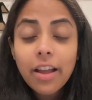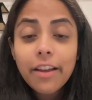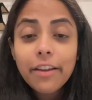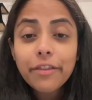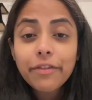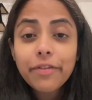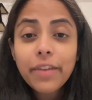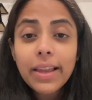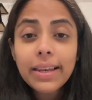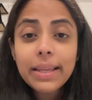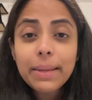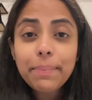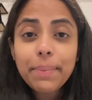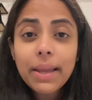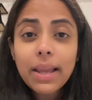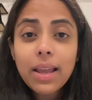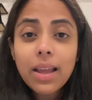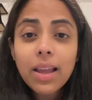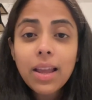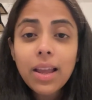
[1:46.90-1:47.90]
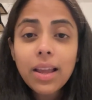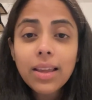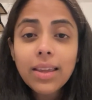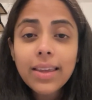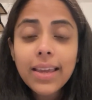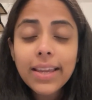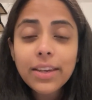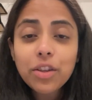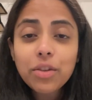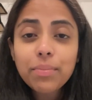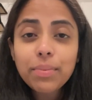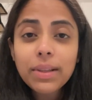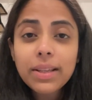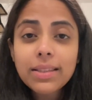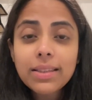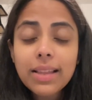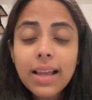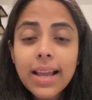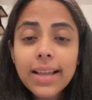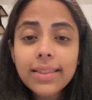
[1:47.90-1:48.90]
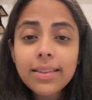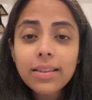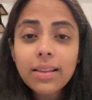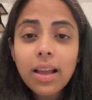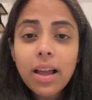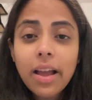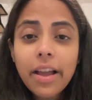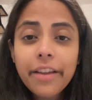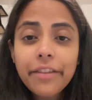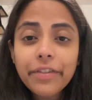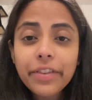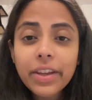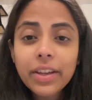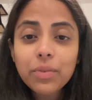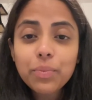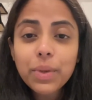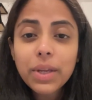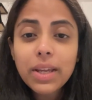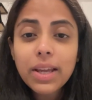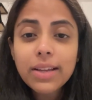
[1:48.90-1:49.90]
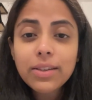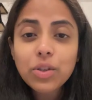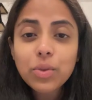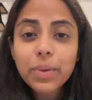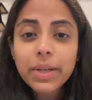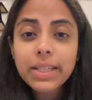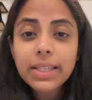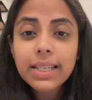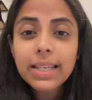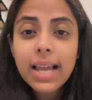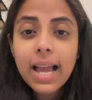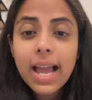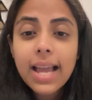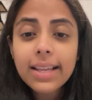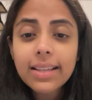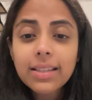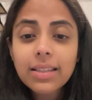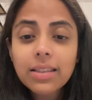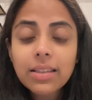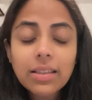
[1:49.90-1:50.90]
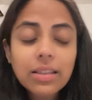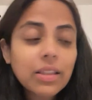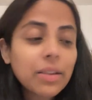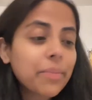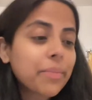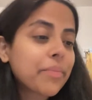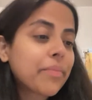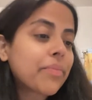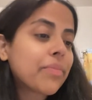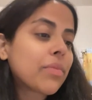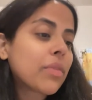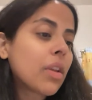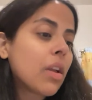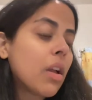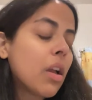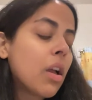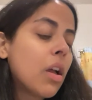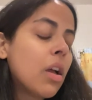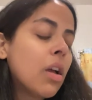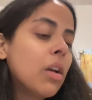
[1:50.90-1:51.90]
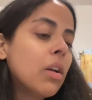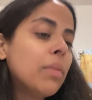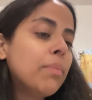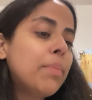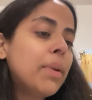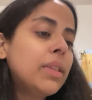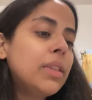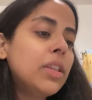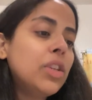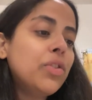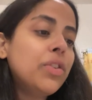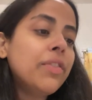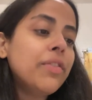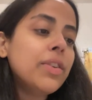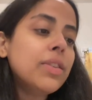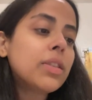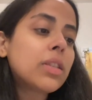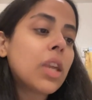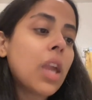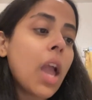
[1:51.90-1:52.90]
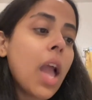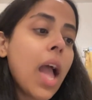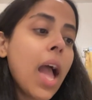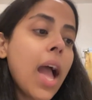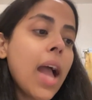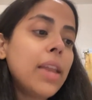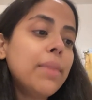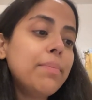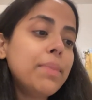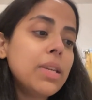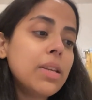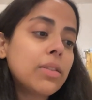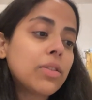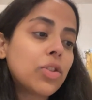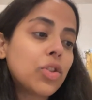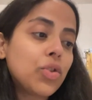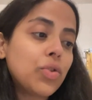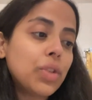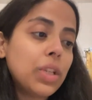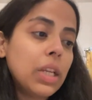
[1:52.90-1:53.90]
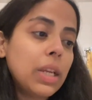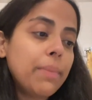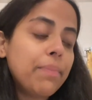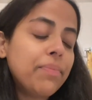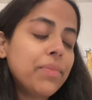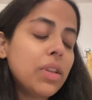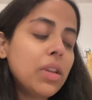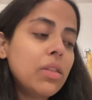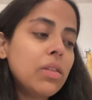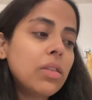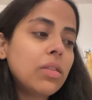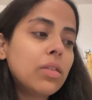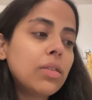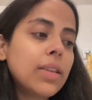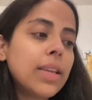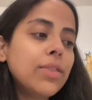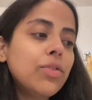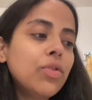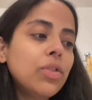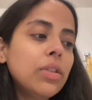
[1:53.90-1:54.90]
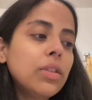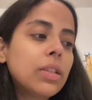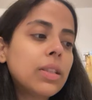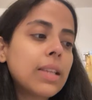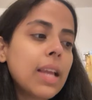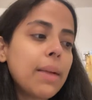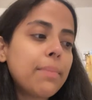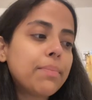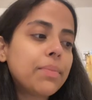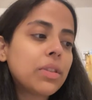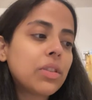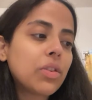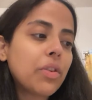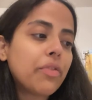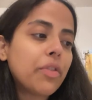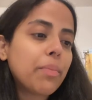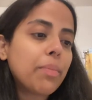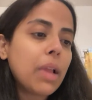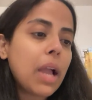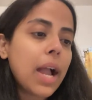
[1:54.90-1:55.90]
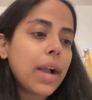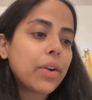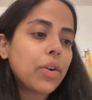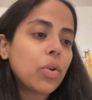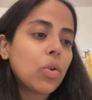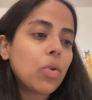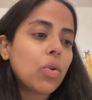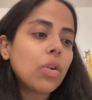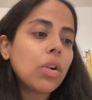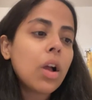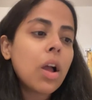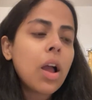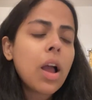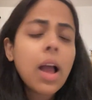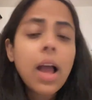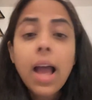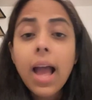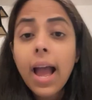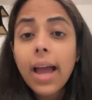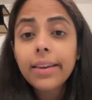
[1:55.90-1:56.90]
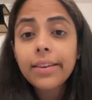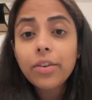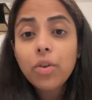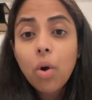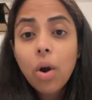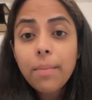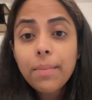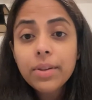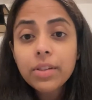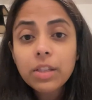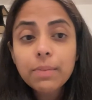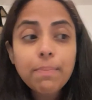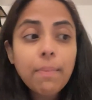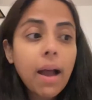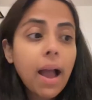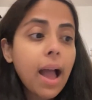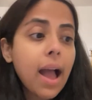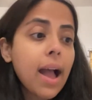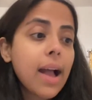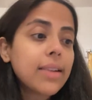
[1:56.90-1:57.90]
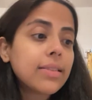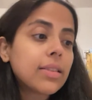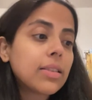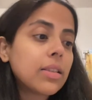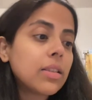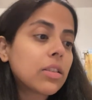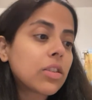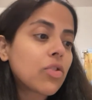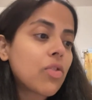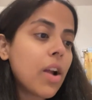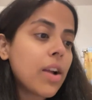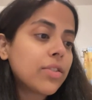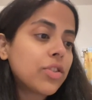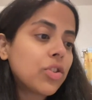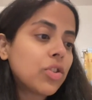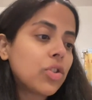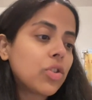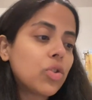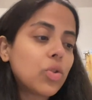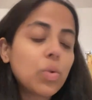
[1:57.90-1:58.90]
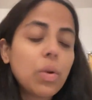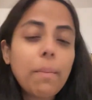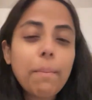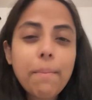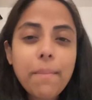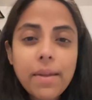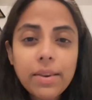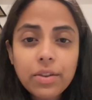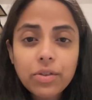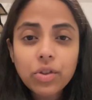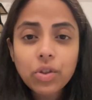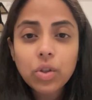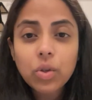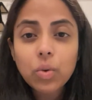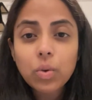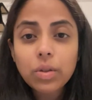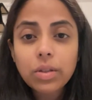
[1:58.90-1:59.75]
Felipe, can you please like the live? Can we get 20 likes? But the universe can be extreme. In the central depths of a black hole, an enormous mass is crushed to a minuscule